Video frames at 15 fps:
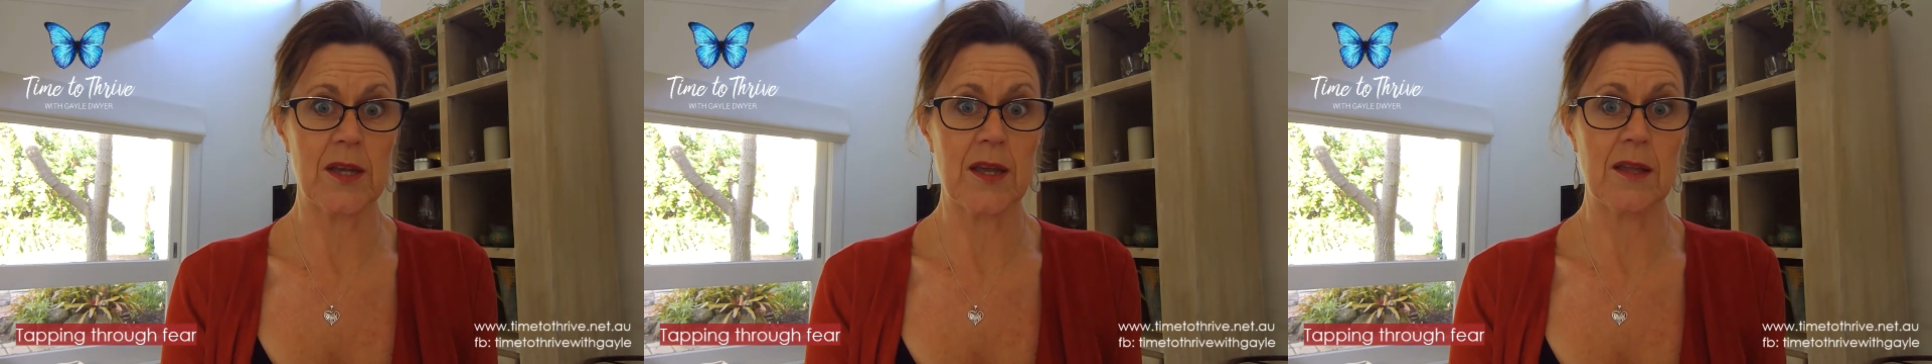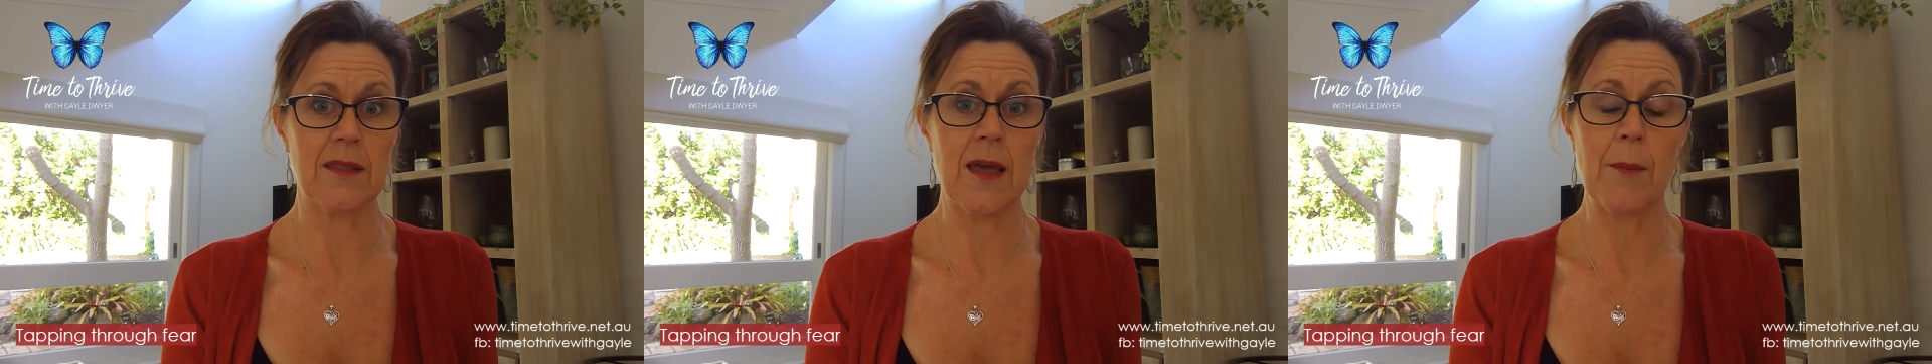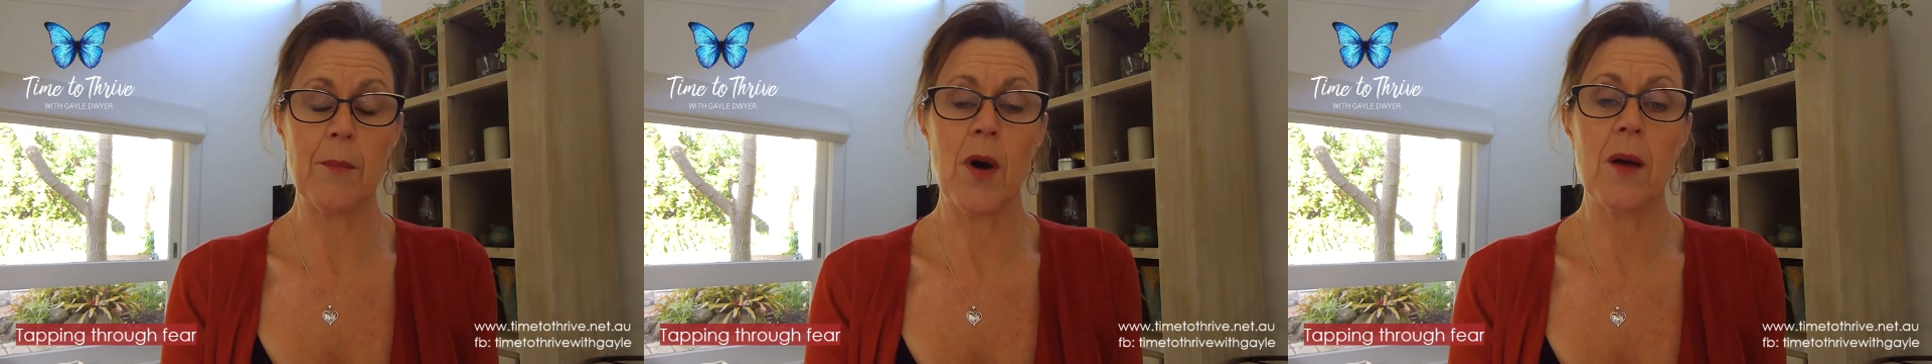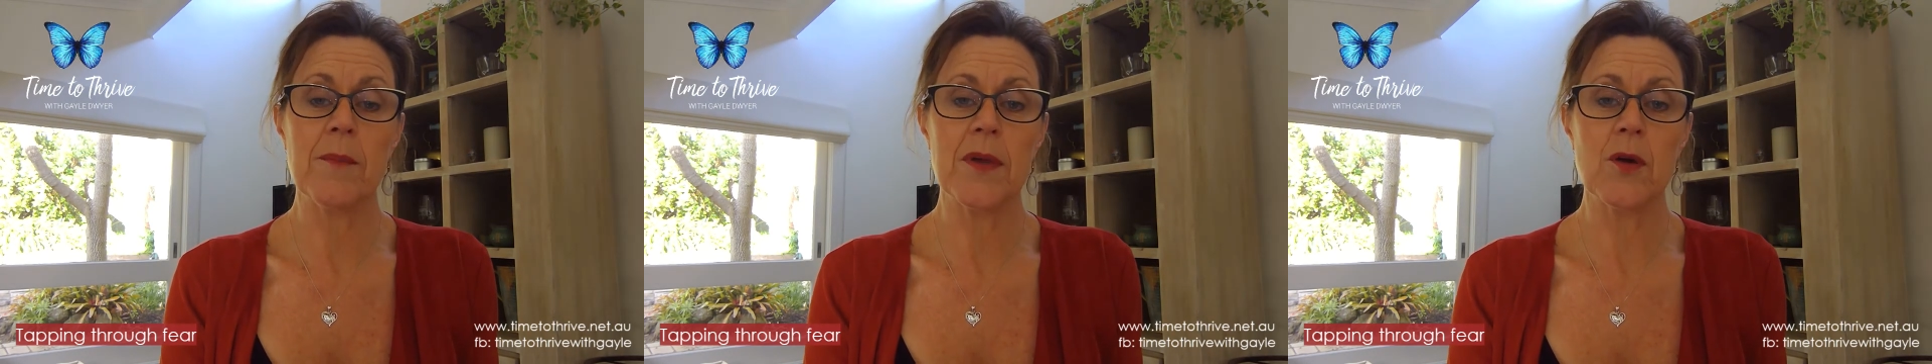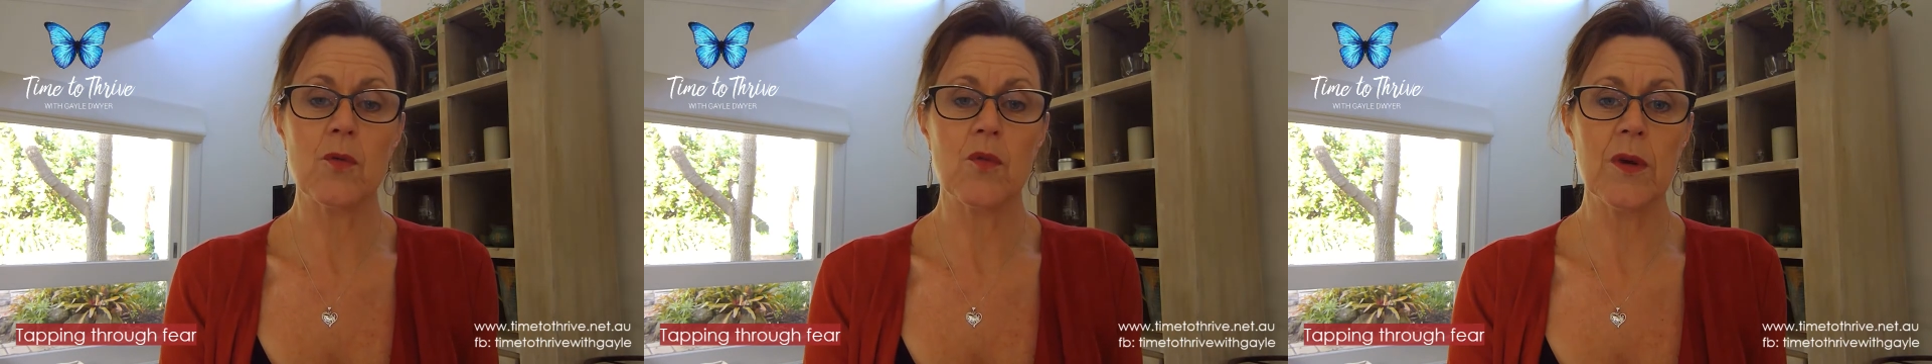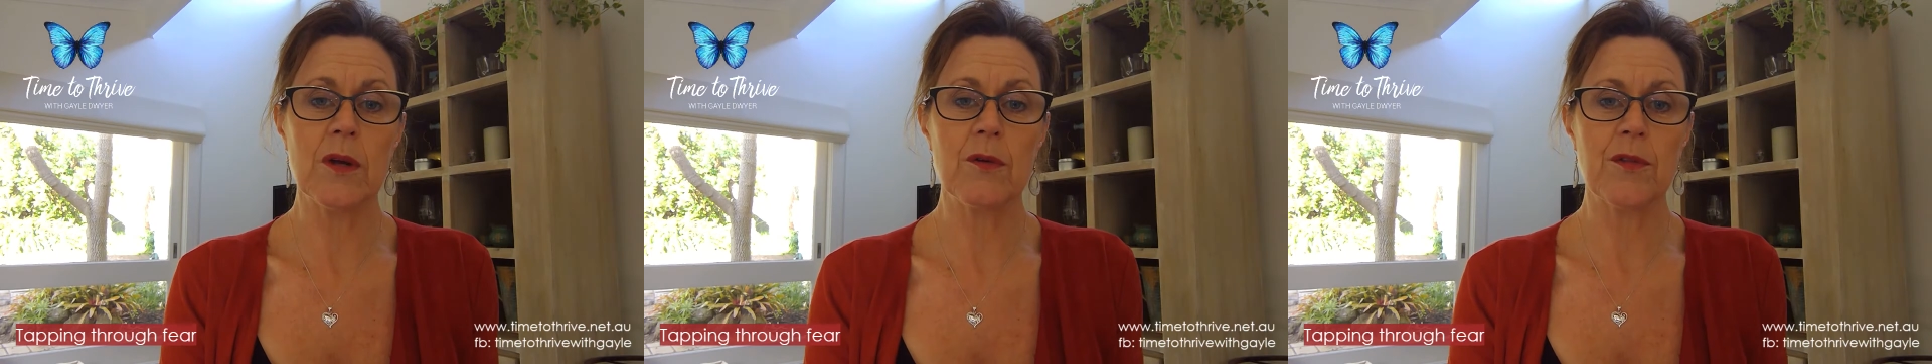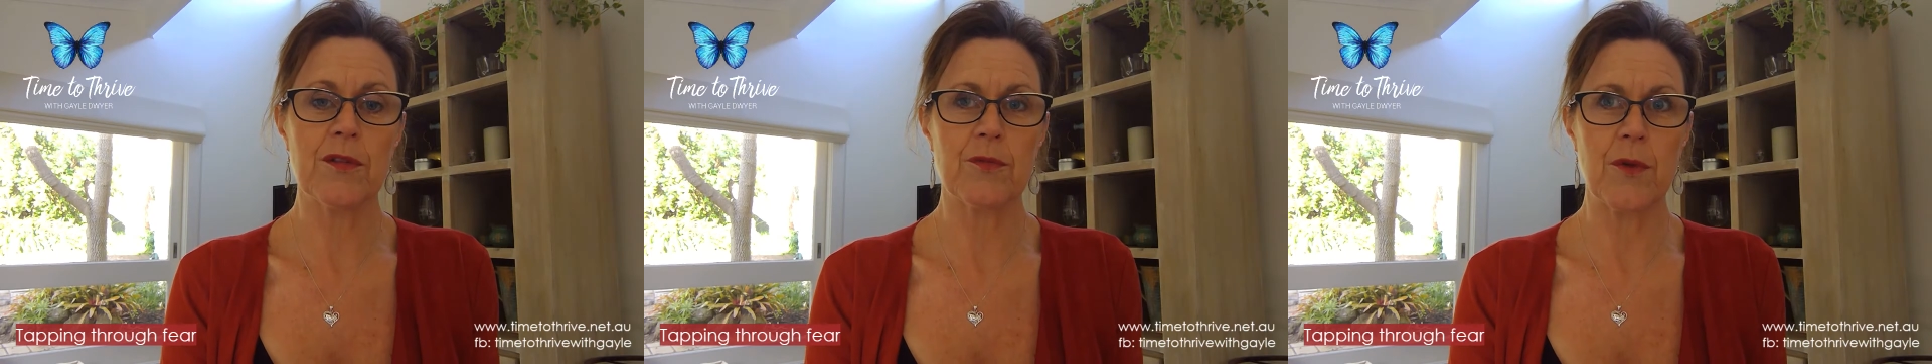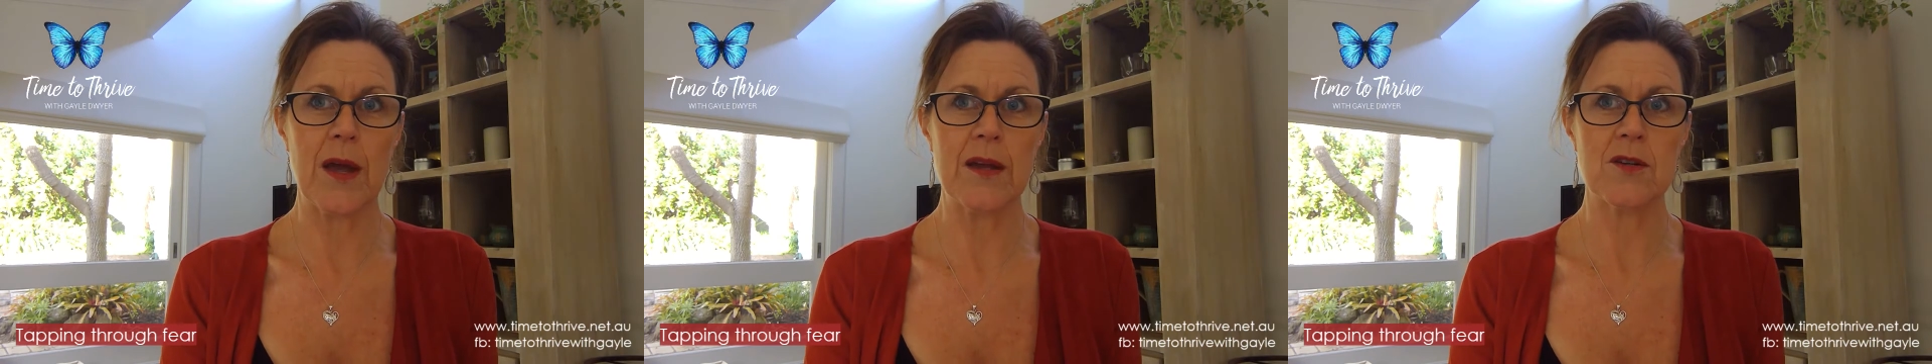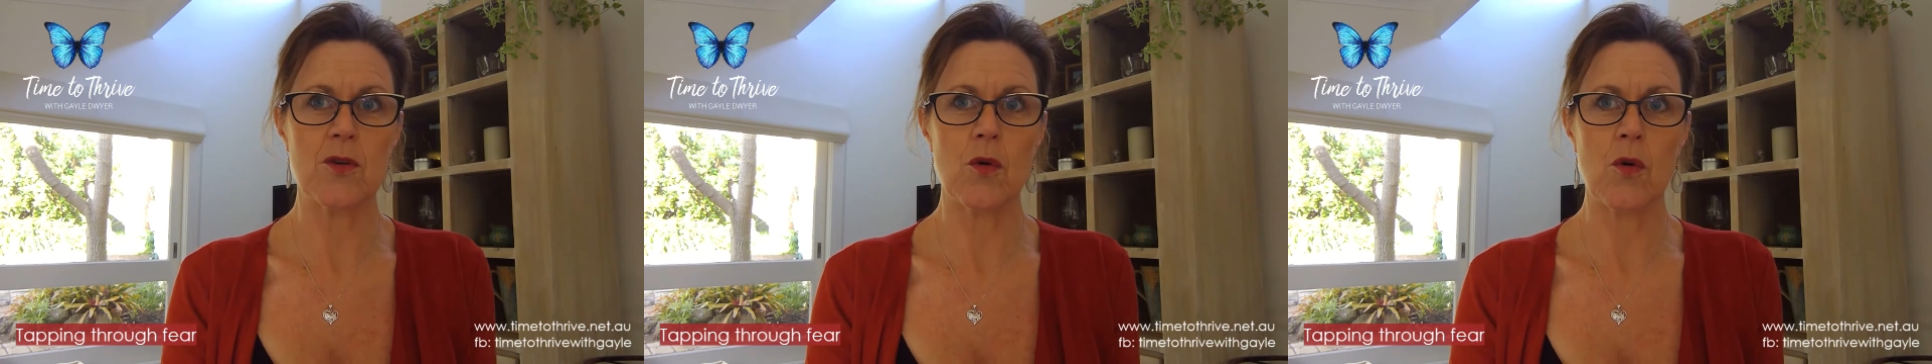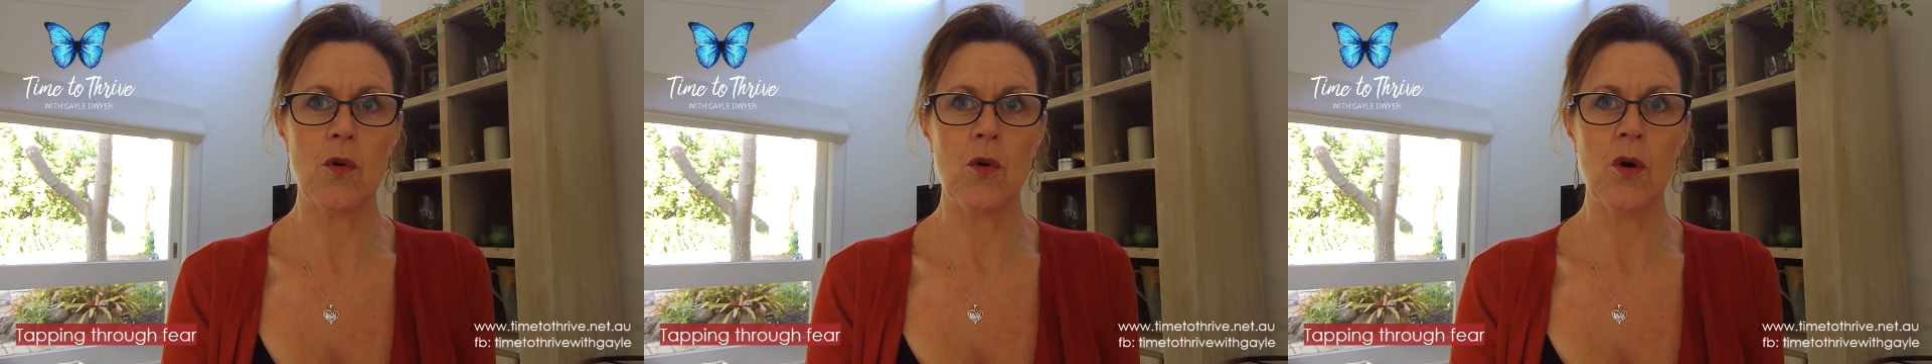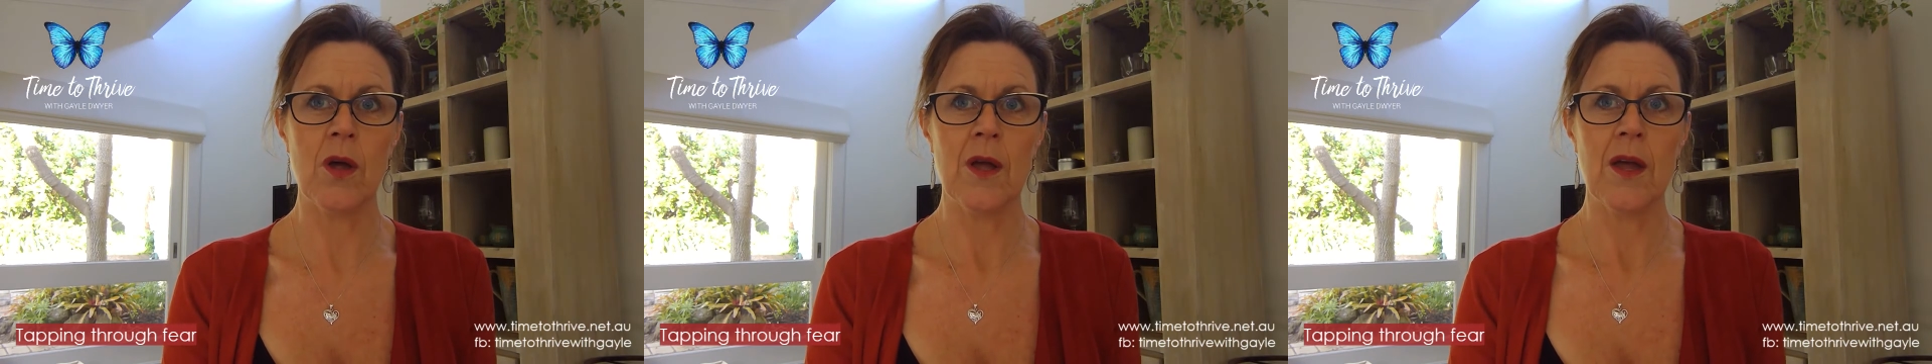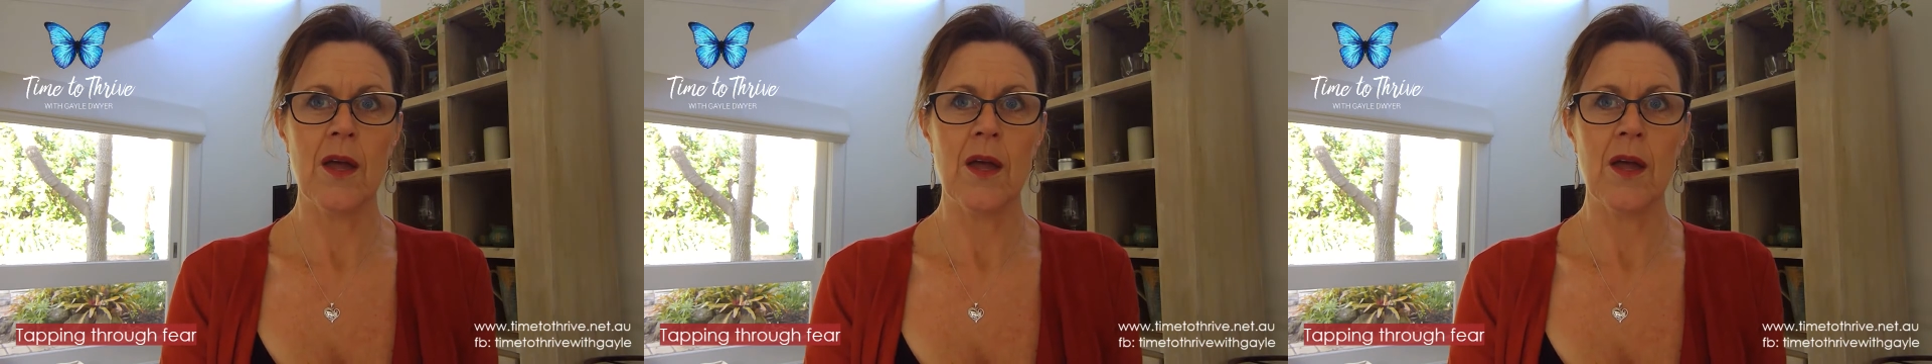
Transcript: and that might be a real threat, or